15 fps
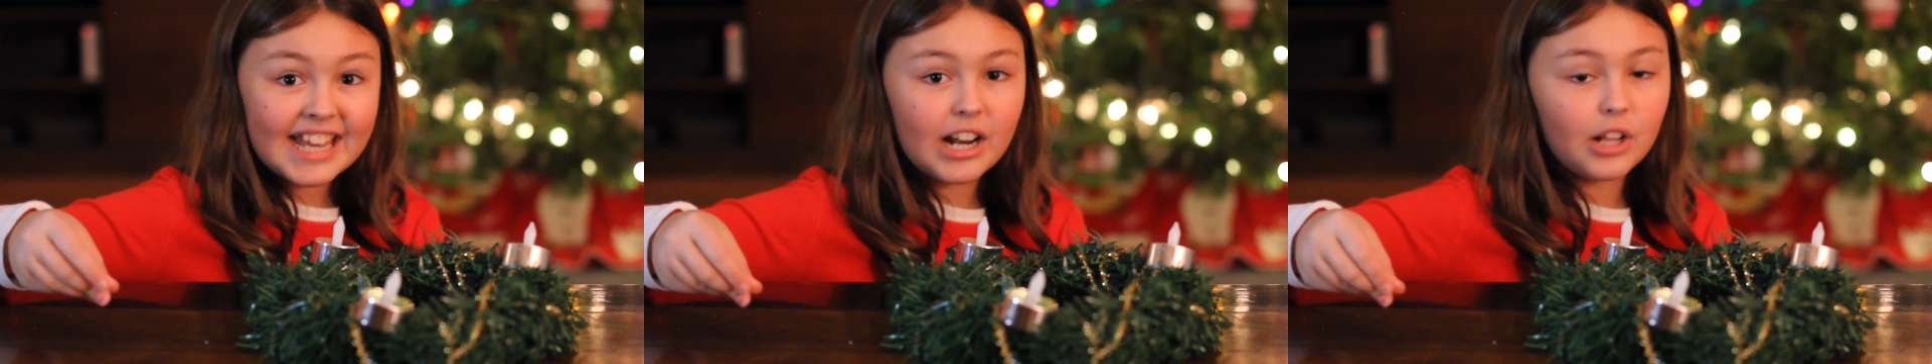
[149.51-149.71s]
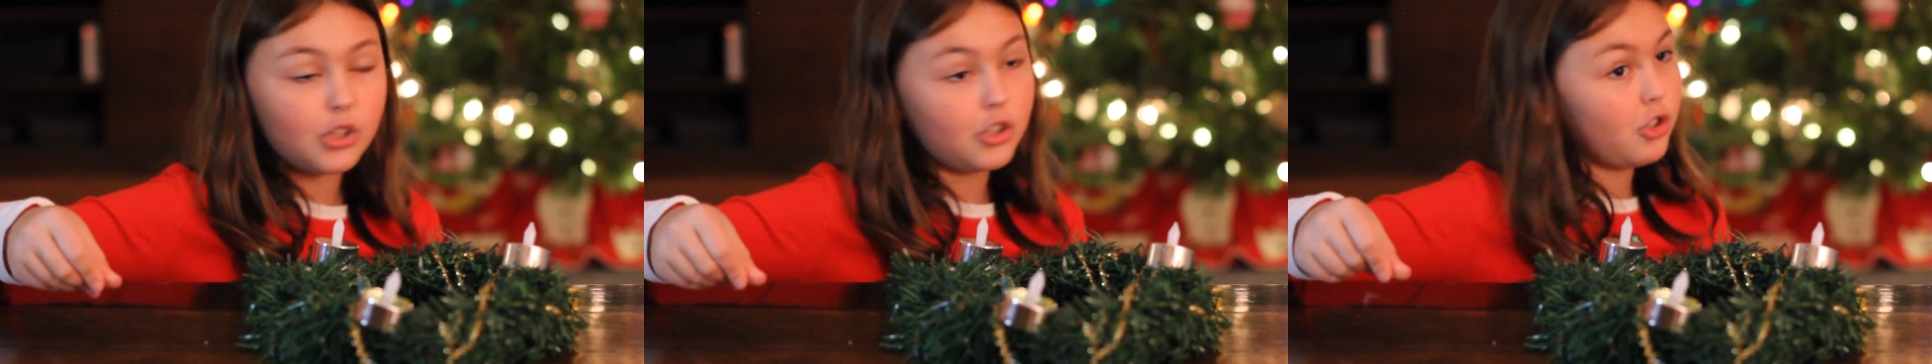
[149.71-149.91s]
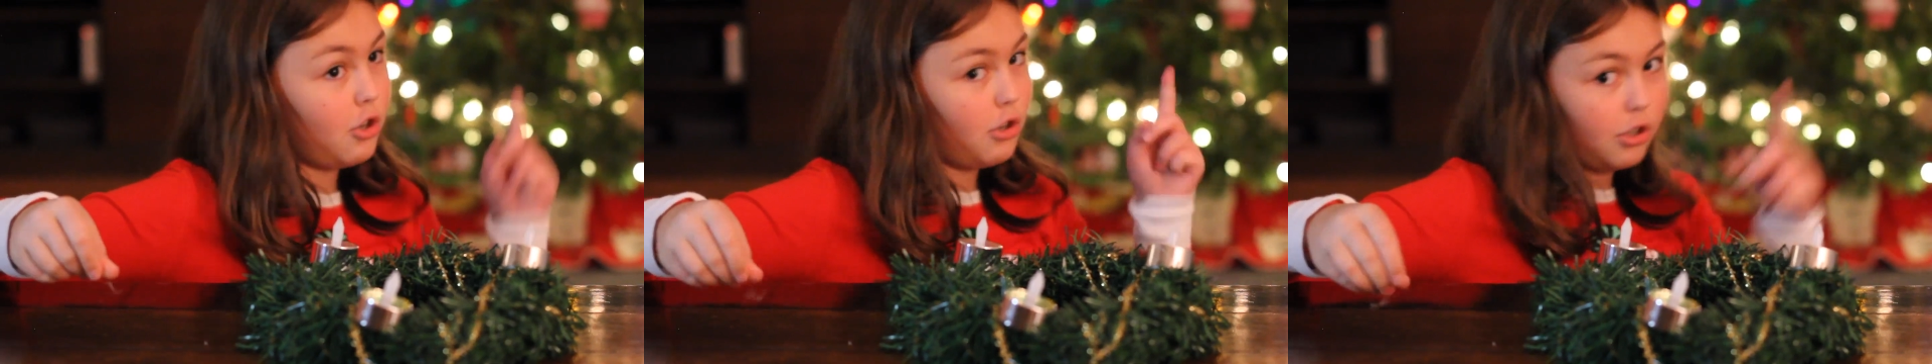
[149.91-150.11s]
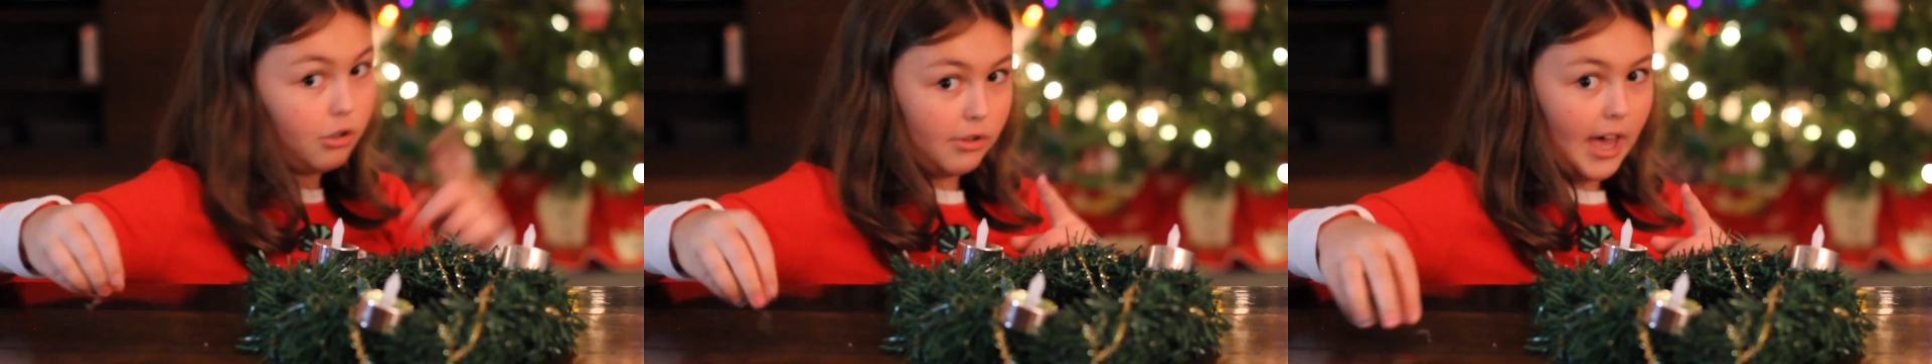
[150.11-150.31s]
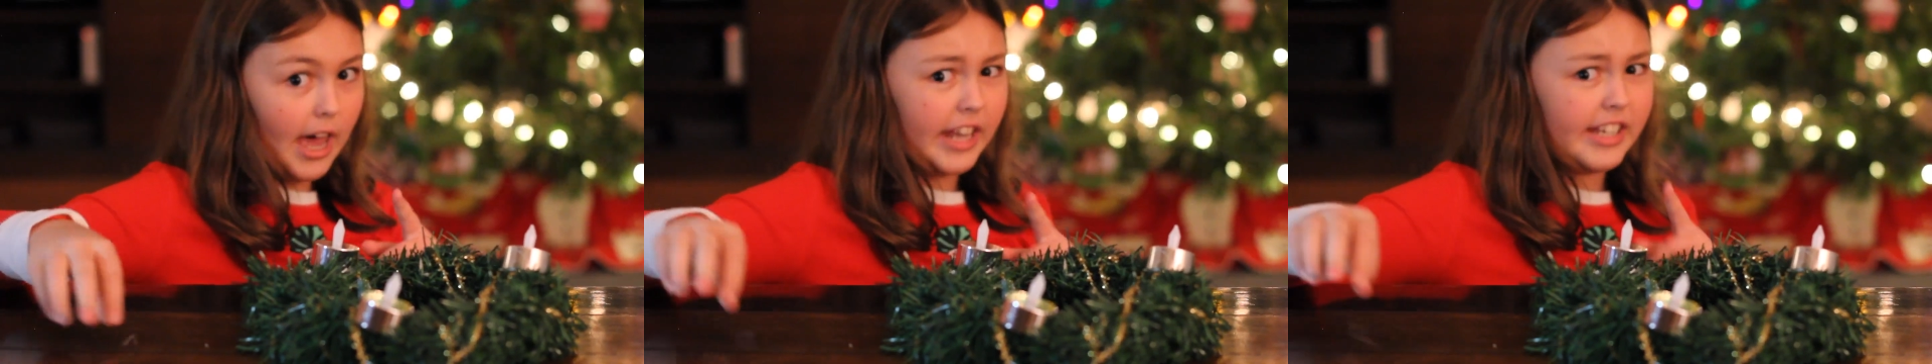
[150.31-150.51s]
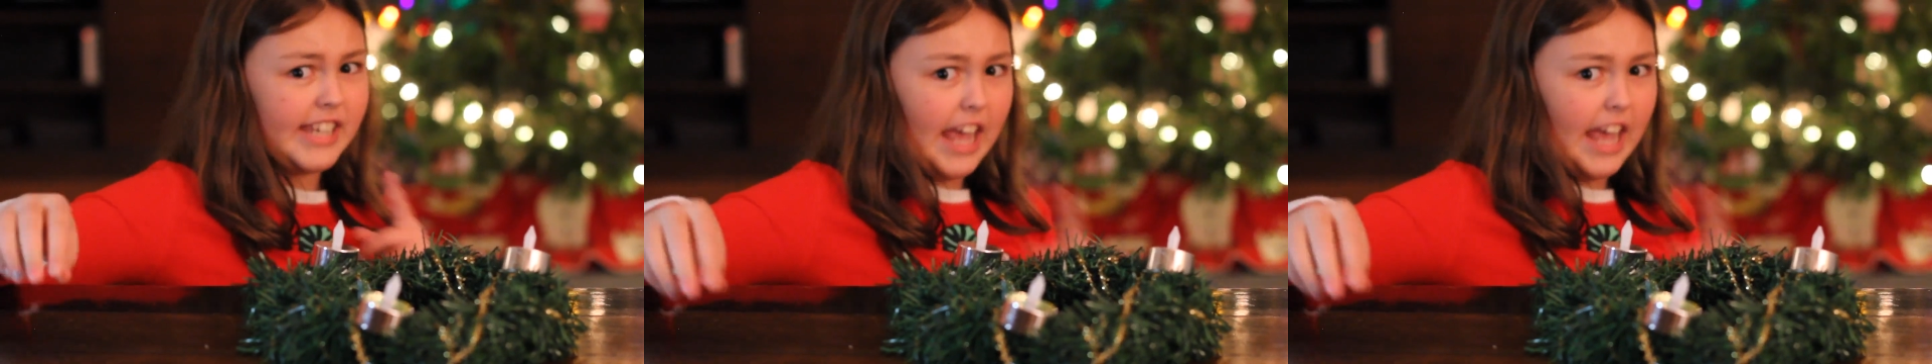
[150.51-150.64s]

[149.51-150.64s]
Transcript: and I'll show you that